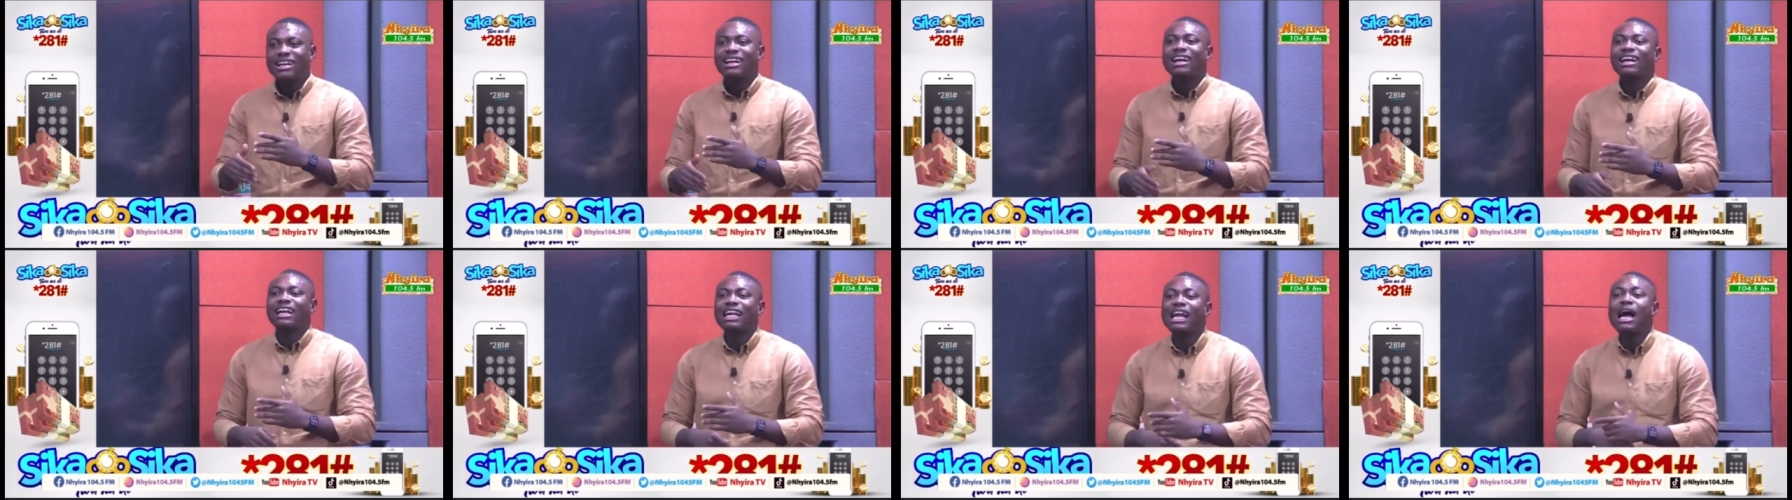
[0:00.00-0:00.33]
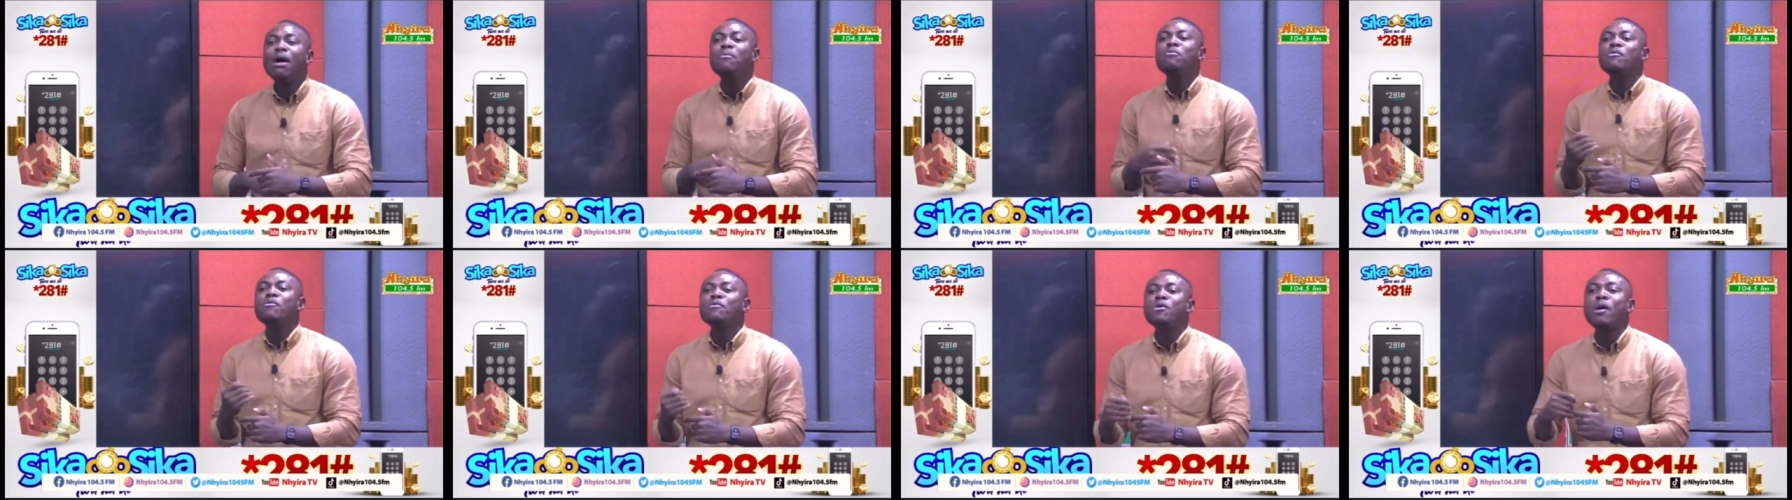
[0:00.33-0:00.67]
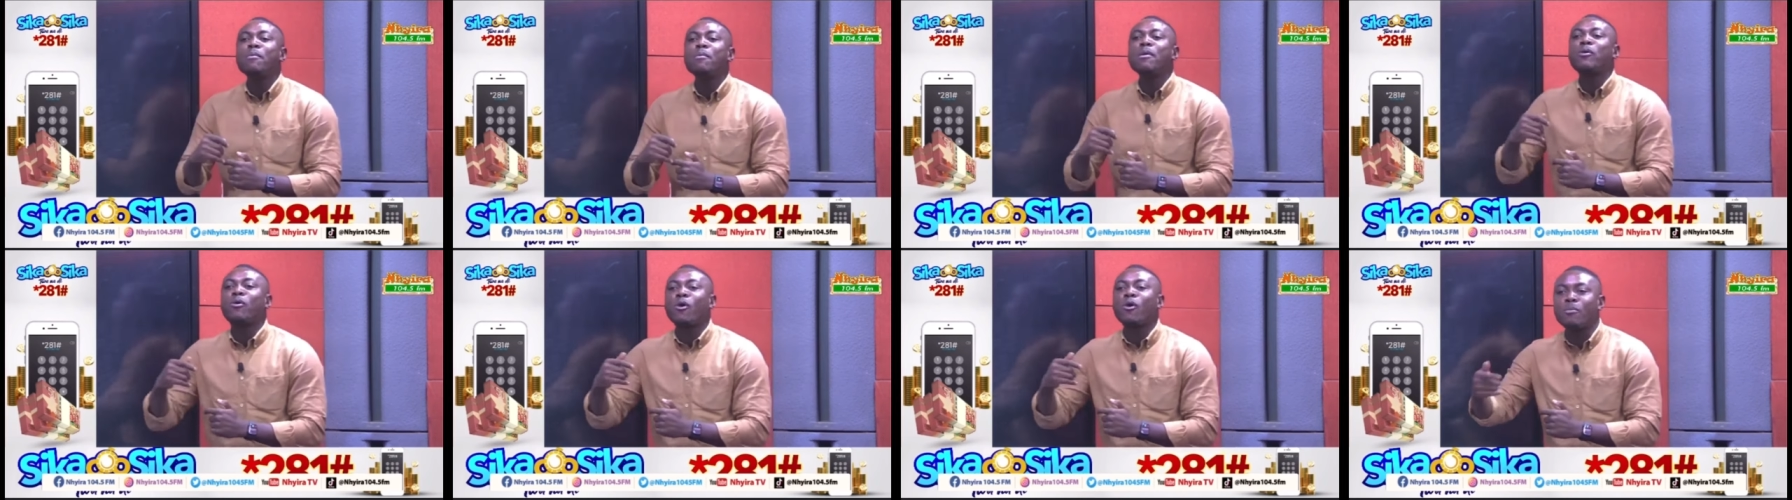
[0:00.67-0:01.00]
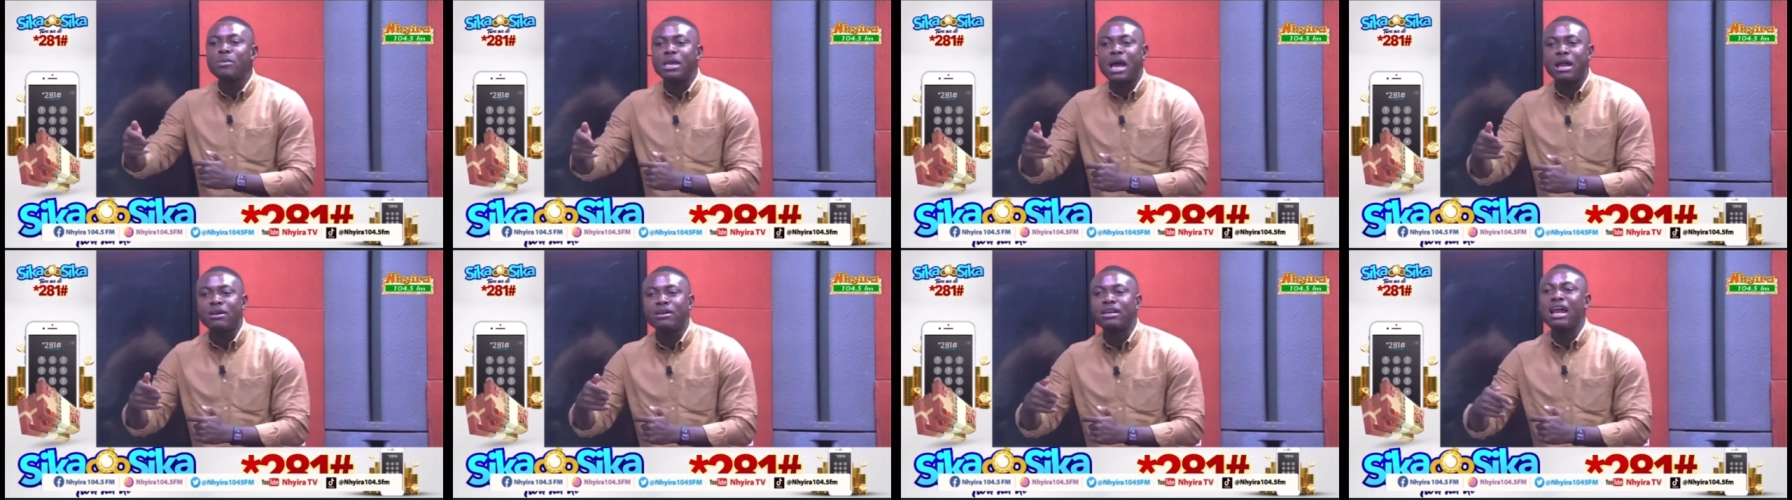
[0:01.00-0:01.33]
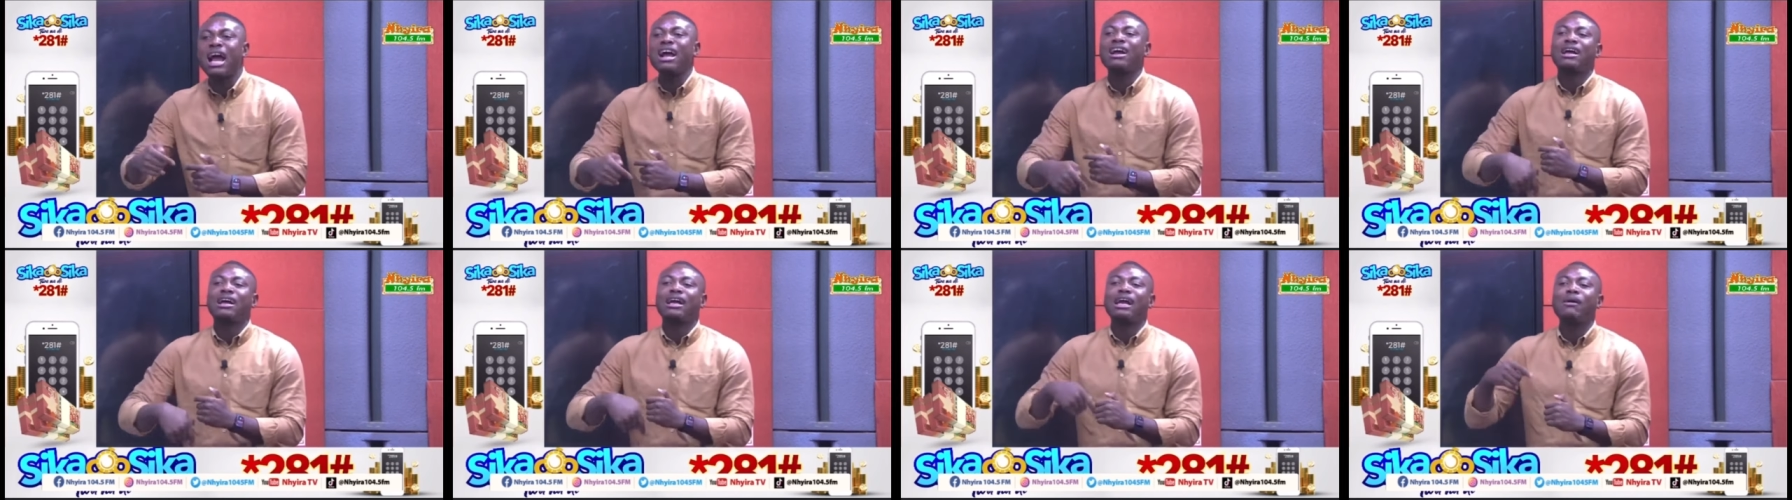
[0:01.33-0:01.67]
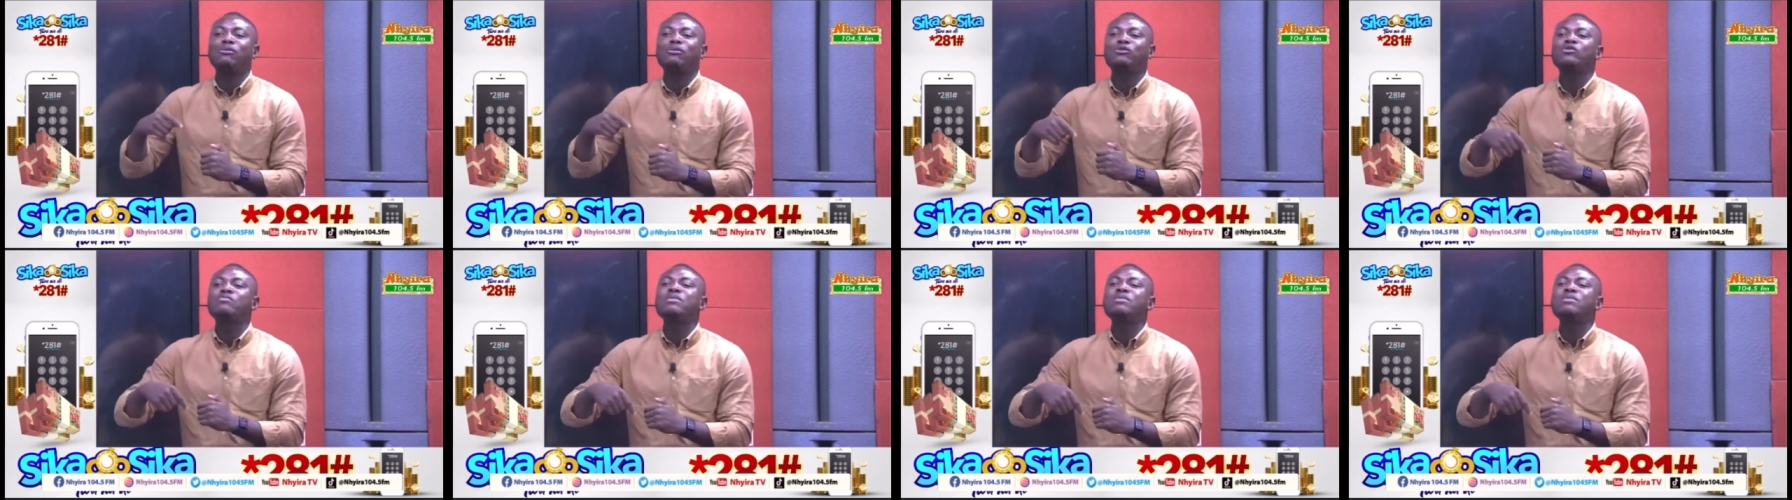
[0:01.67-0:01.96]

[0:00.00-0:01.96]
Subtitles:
Club will be able to come here, and that club should be